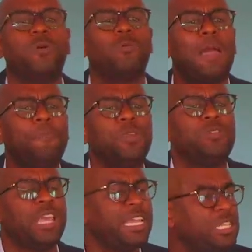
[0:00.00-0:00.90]

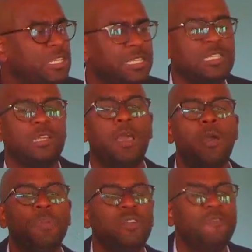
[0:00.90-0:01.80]
reputation, there's a
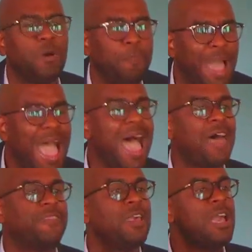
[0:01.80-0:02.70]
beautiful path,
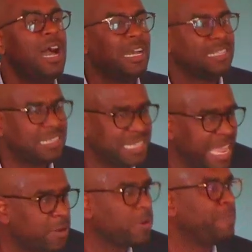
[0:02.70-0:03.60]
a
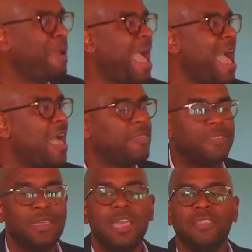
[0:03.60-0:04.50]
sacred path
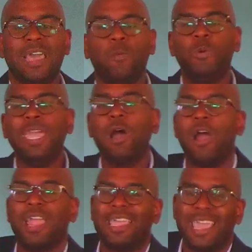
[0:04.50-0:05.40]
that we are
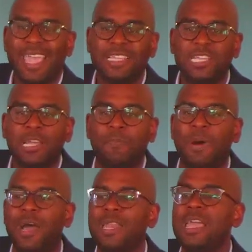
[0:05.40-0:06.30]
engaging
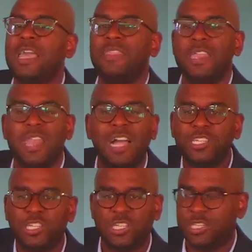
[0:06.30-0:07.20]
upon that not
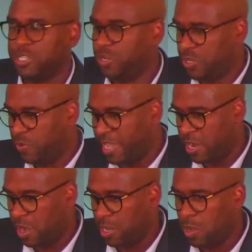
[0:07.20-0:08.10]
just you're doing it
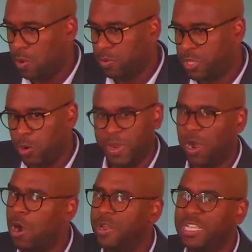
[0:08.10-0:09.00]
alone, though we are
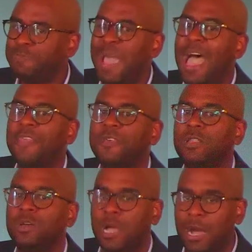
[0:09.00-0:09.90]
on this path
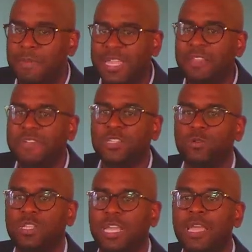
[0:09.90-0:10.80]
um,
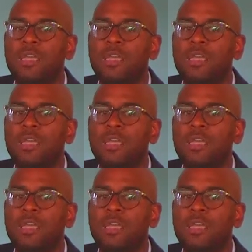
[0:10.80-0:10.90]
individually,